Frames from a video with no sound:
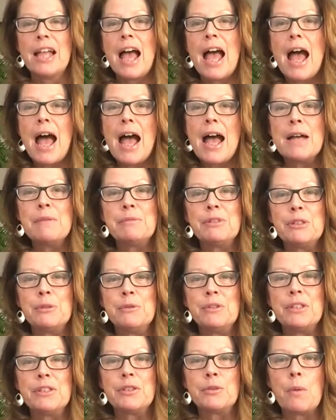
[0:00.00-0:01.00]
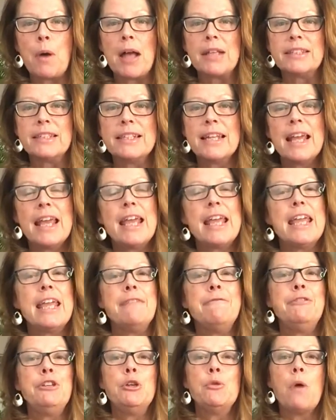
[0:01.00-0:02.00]
I'm Susan Swanson. If
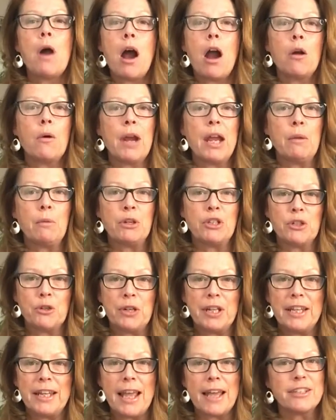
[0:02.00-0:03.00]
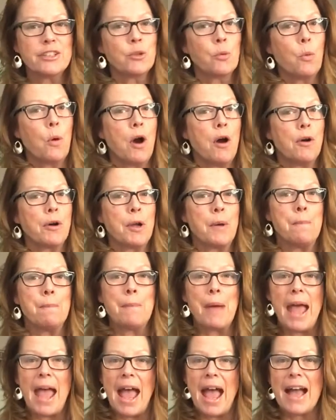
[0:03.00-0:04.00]
you are a returning guest, welcome
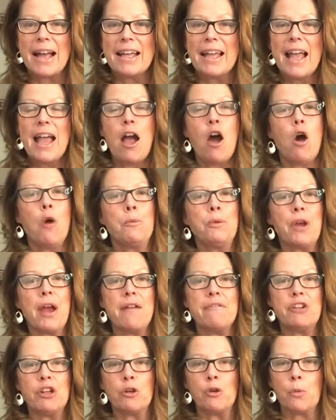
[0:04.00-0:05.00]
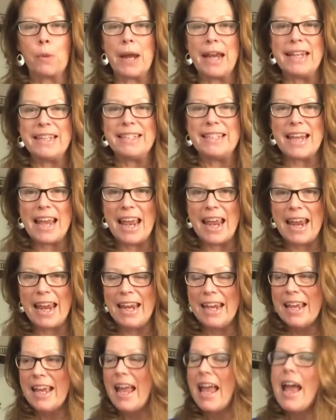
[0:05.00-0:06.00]
back. Hope you're having a great day.
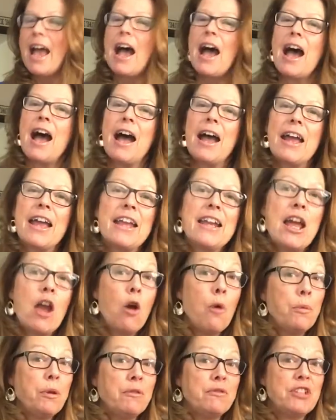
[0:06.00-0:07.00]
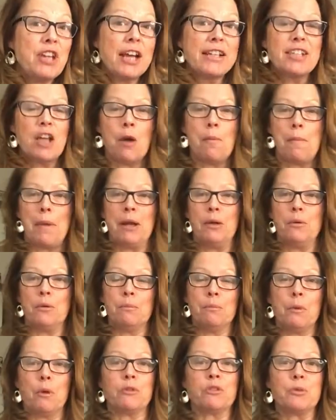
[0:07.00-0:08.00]
And I hope you've checked out my
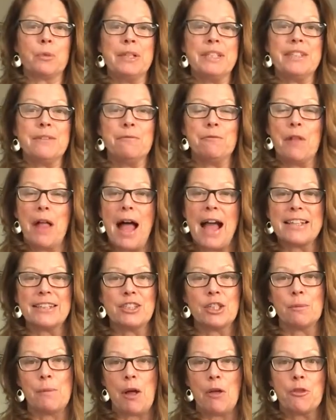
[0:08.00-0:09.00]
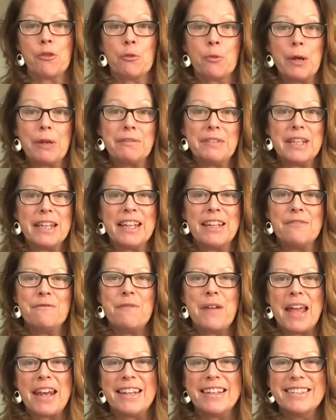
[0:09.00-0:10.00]
most recent vlog. It's about thrifting in
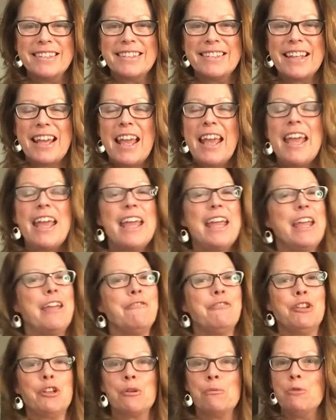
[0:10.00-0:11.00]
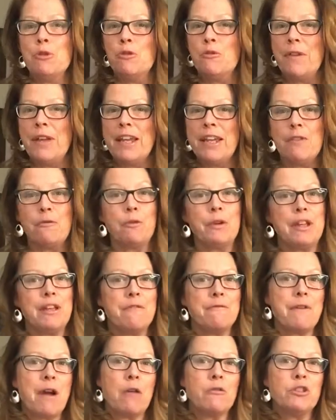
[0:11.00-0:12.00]
Venice. If you're moving, if we have
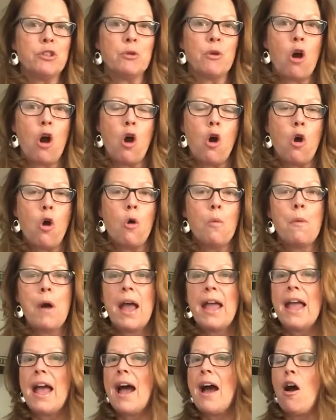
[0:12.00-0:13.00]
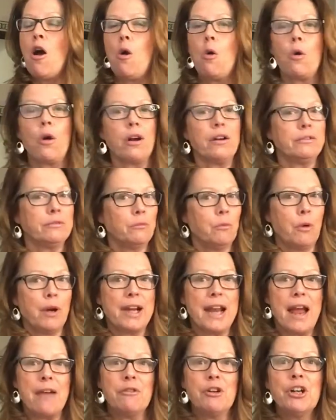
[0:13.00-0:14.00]
found you a home or
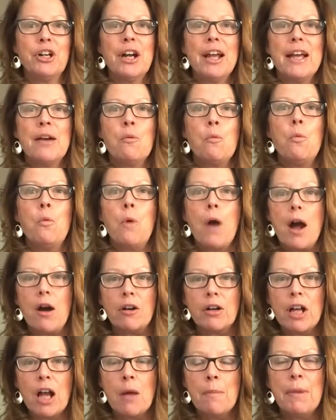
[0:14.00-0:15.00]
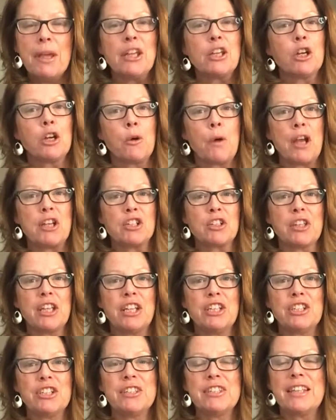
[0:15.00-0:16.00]
whatever, welcome and
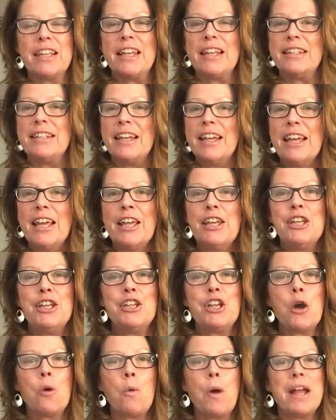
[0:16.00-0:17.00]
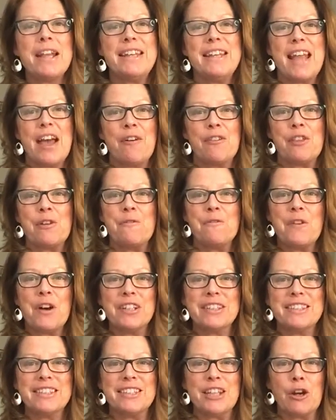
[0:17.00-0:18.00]
congratulations. And you know what? Now the fun
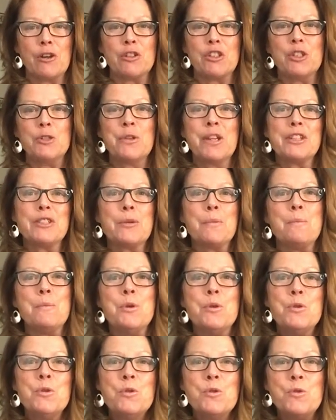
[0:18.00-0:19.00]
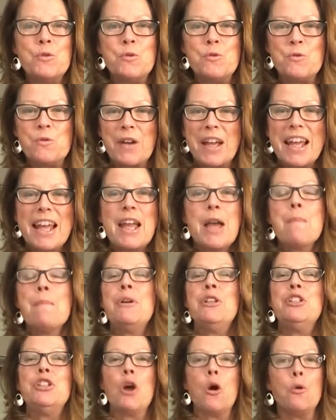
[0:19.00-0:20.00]
starts. You get to move. But
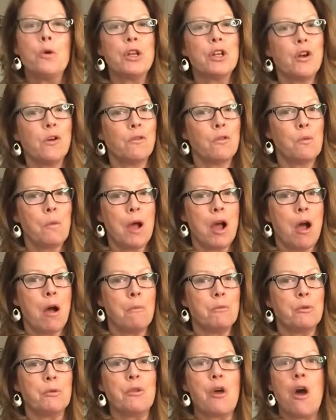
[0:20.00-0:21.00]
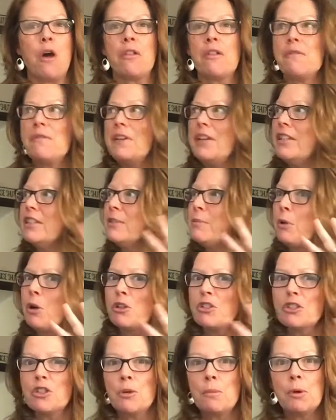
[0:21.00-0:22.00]
don't get overwhelmed with all of these
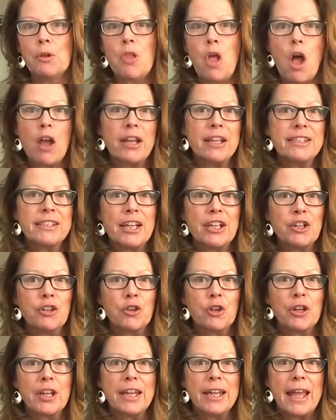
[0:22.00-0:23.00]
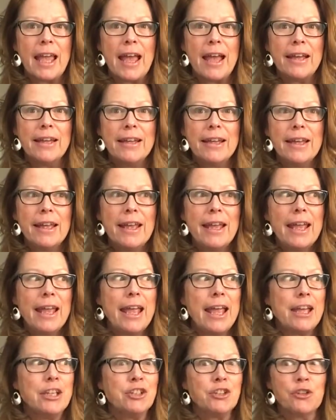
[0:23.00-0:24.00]
personal belongings that you're looking at.
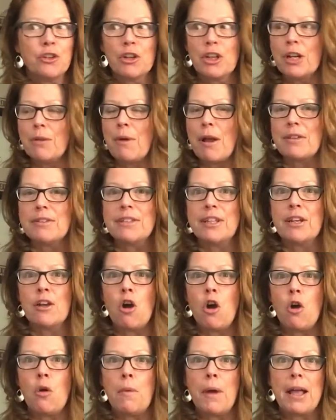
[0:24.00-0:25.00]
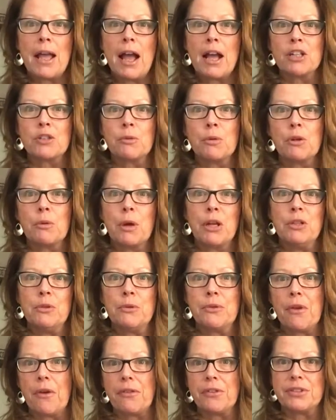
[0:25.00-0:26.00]
And you're looking around saying, oh my gosh, what do I do with
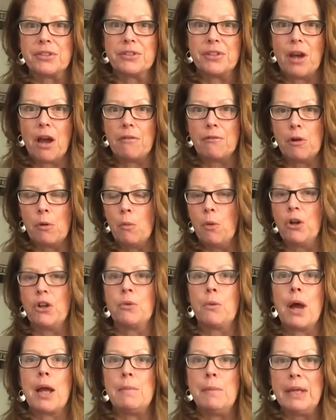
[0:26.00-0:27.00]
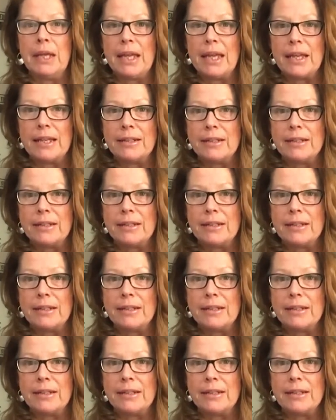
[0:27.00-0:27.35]
all this stuff? Where do I begin?